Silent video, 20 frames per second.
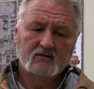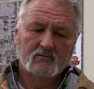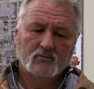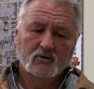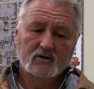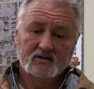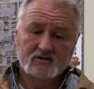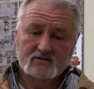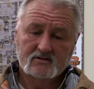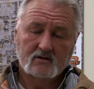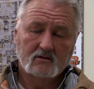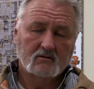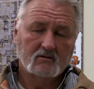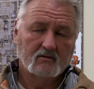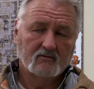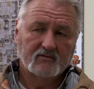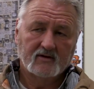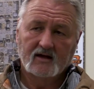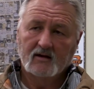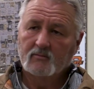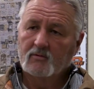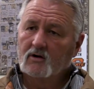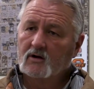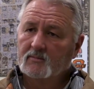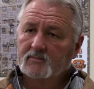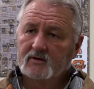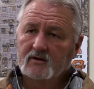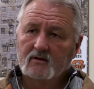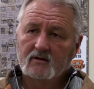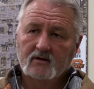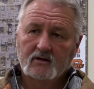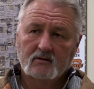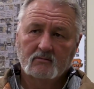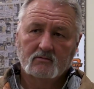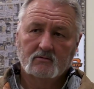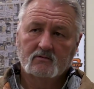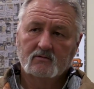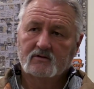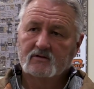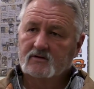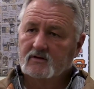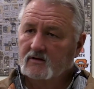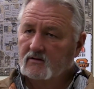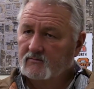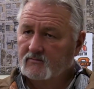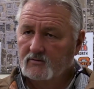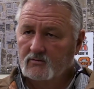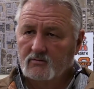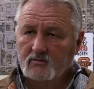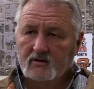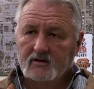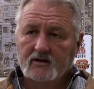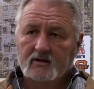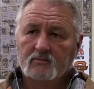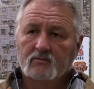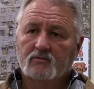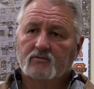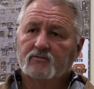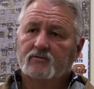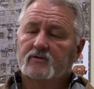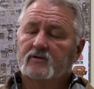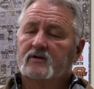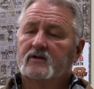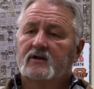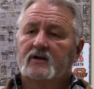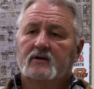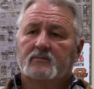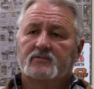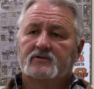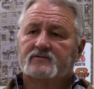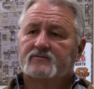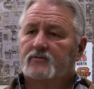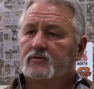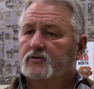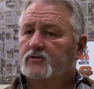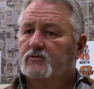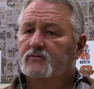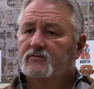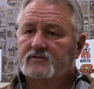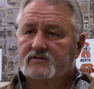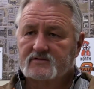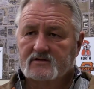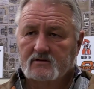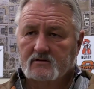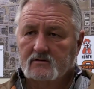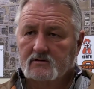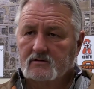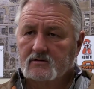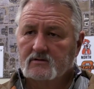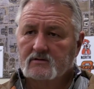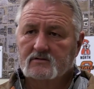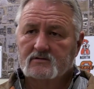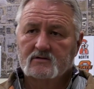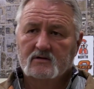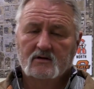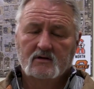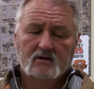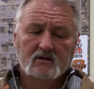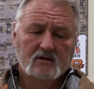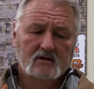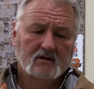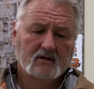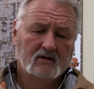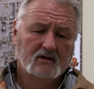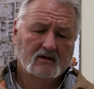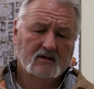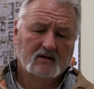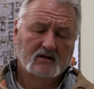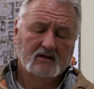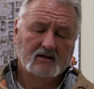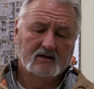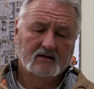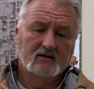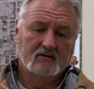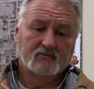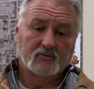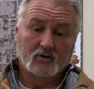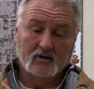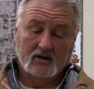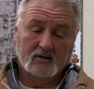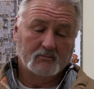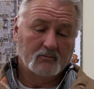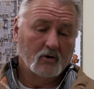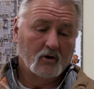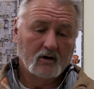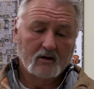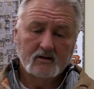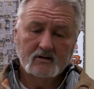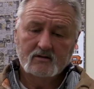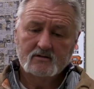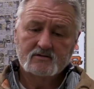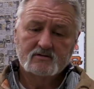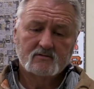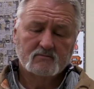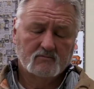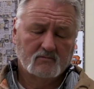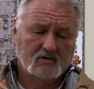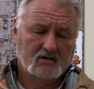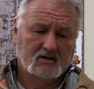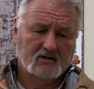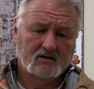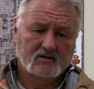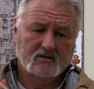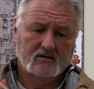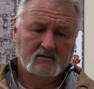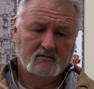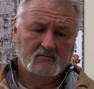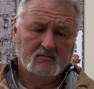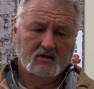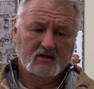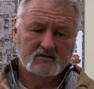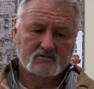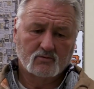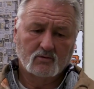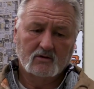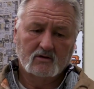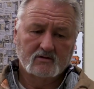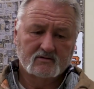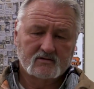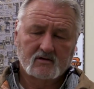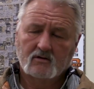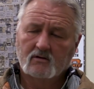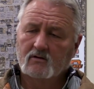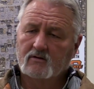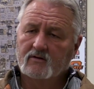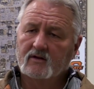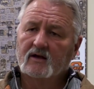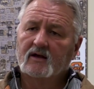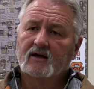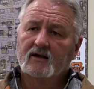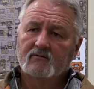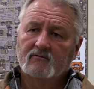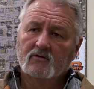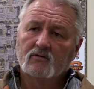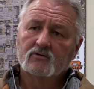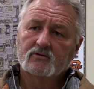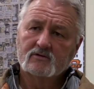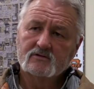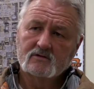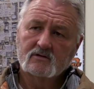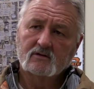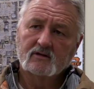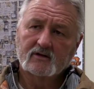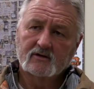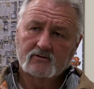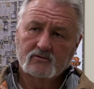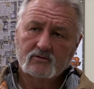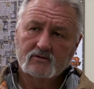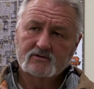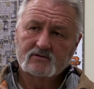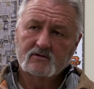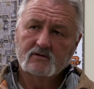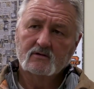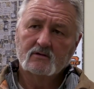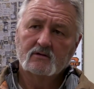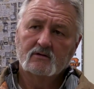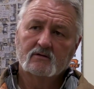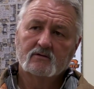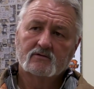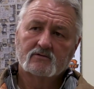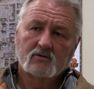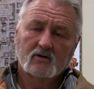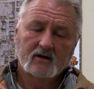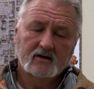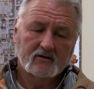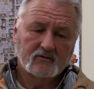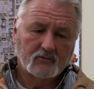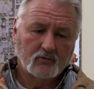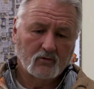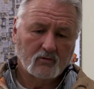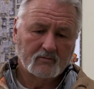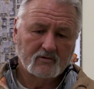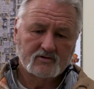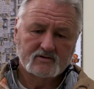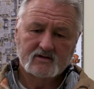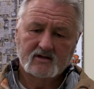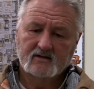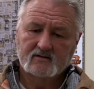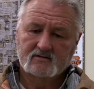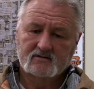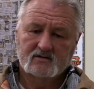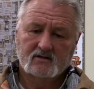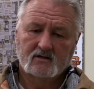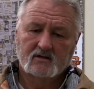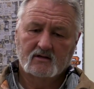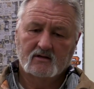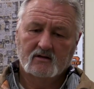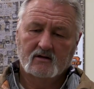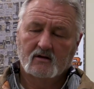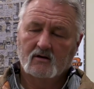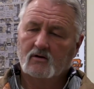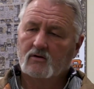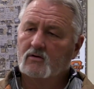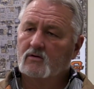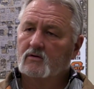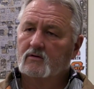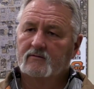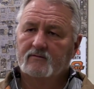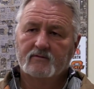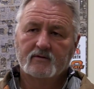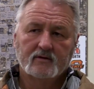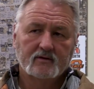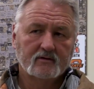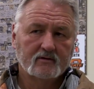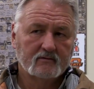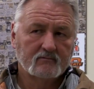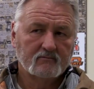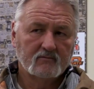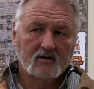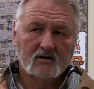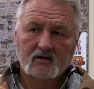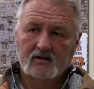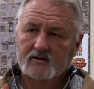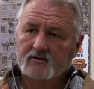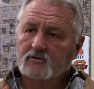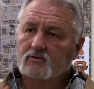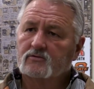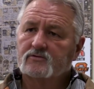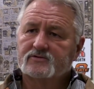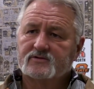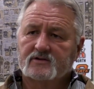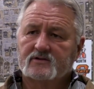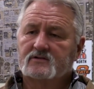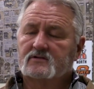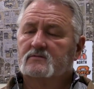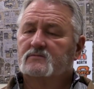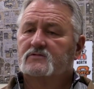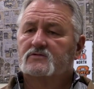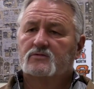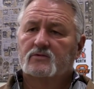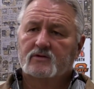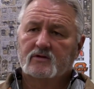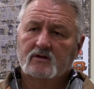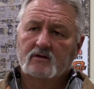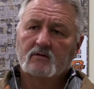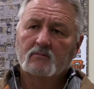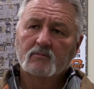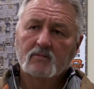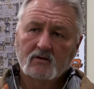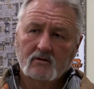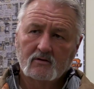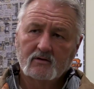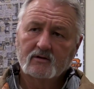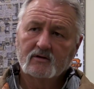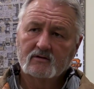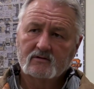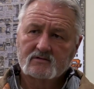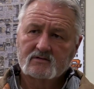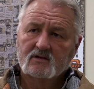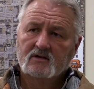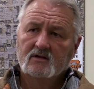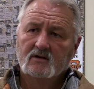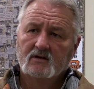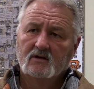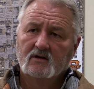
We installed a fiber optic cable, a telephone cable for the campus for new facilities, for upgrades, as well as all of the high voltage electricity, the transformers outside, all of the electrical systems within the buildings,